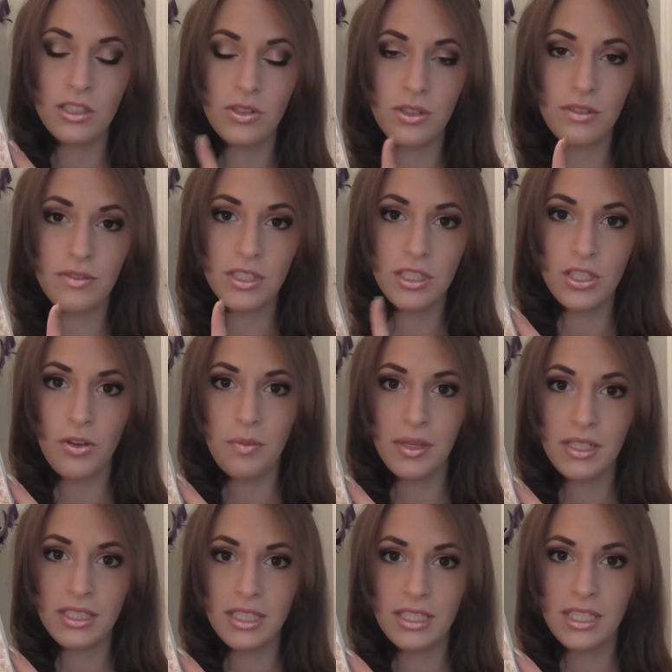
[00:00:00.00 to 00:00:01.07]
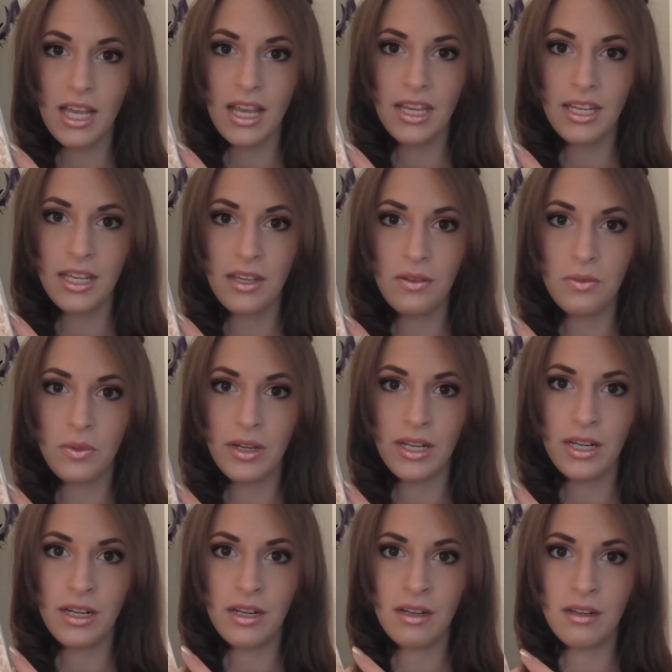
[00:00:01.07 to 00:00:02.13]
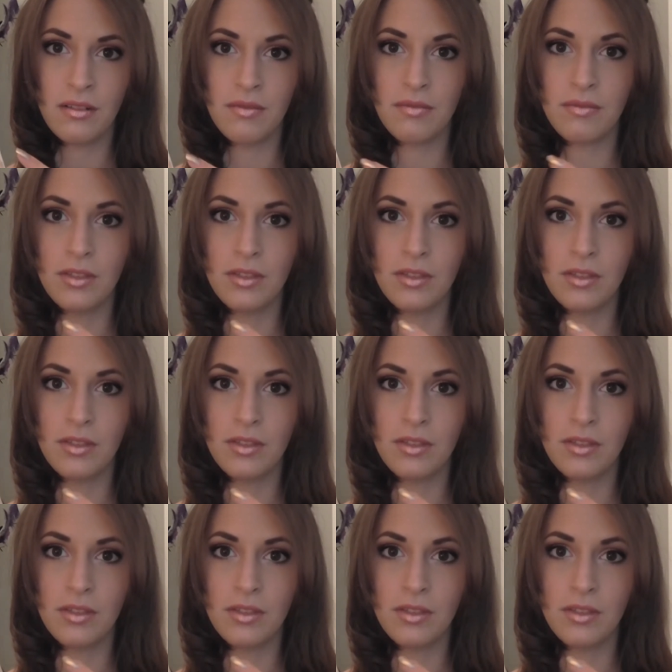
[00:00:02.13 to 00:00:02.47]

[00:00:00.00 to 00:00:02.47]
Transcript: sort of dystopian society where